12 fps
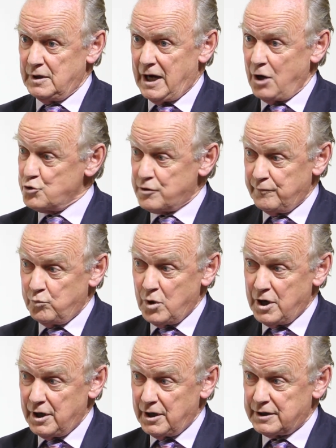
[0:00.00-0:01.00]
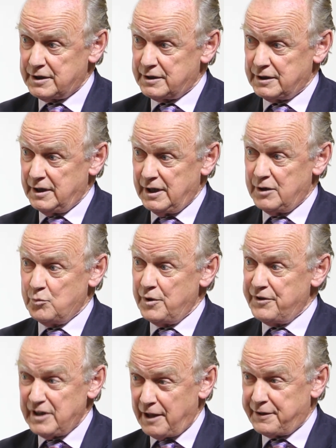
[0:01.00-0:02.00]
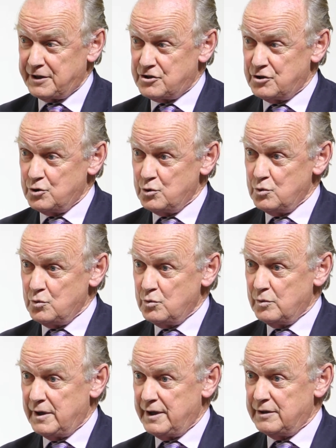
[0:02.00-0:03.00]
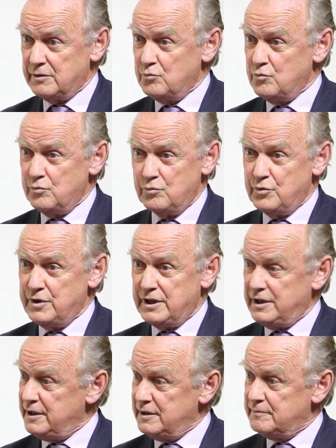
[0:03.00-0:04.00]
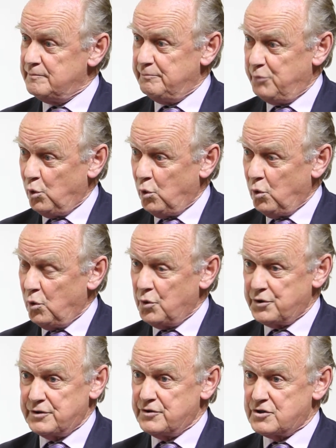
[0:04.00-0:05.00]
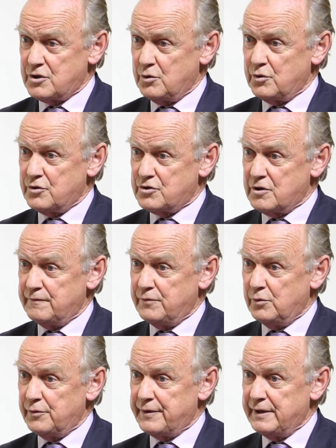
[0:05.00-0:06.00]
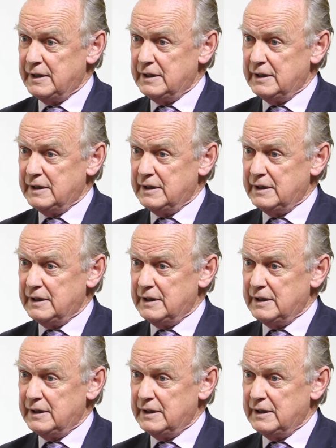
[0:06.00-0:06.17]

out of work and with nothing to do and really bored and so on and so forth.